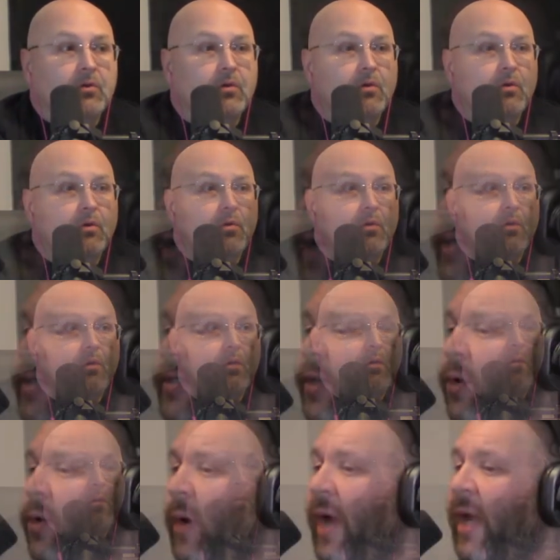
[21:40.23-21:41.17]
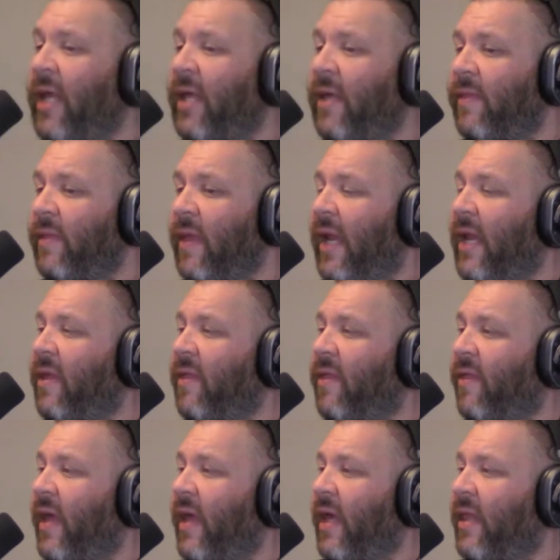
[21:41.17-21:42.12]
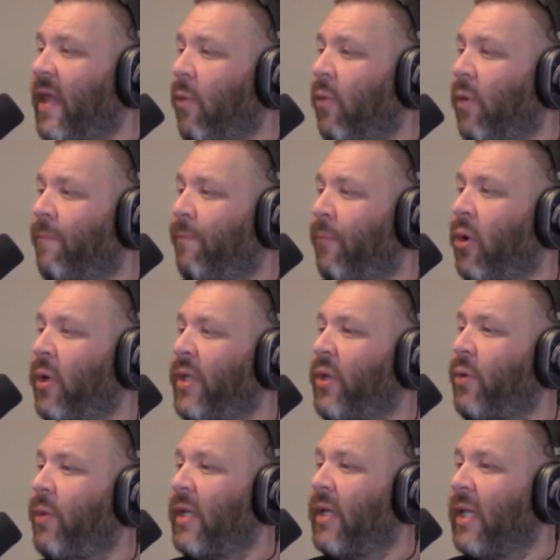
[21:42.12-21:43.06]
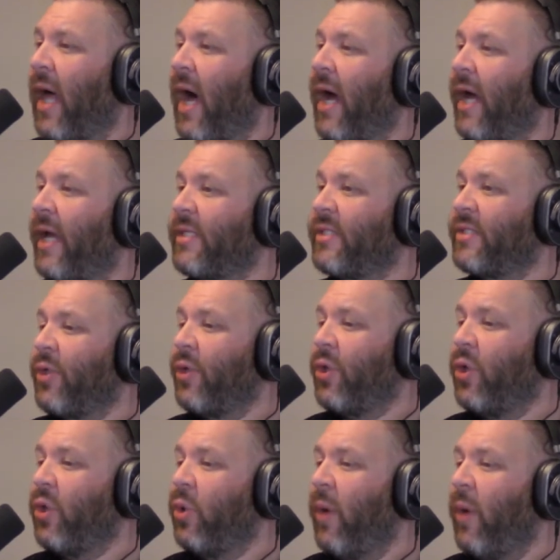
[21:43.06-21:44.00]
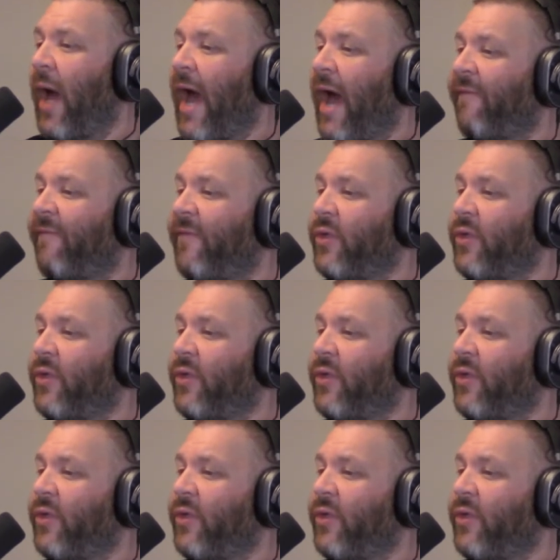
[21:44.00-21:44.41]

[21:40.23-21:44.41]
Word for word: Yeah, so any anything that would put you in line so you have